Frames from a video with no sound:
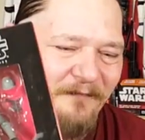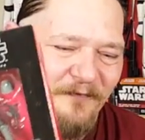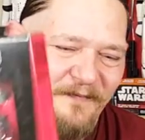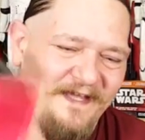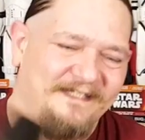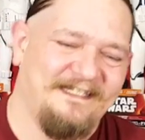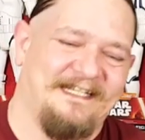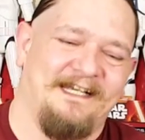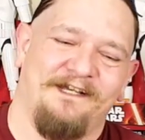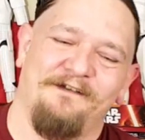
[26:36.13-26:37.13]
Admiral Piet
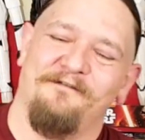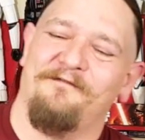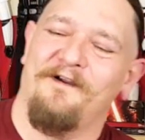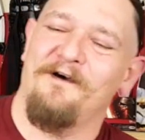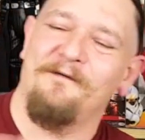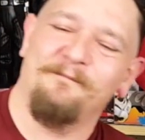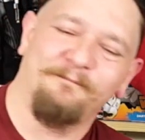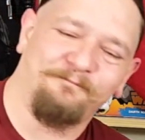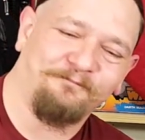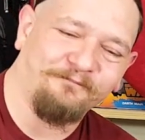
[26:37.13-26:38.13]

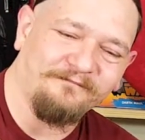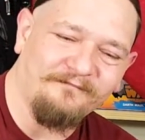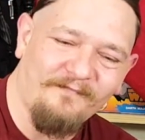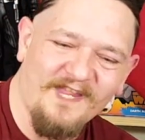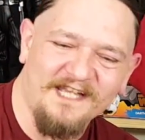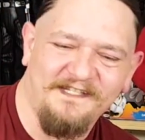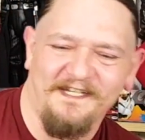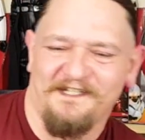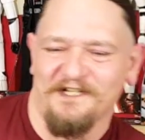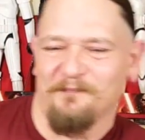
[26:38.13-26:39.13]
from
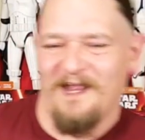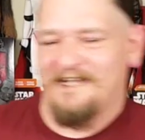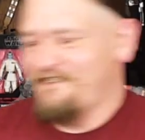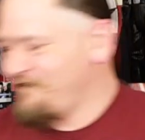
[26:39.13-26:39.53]
6-inch Black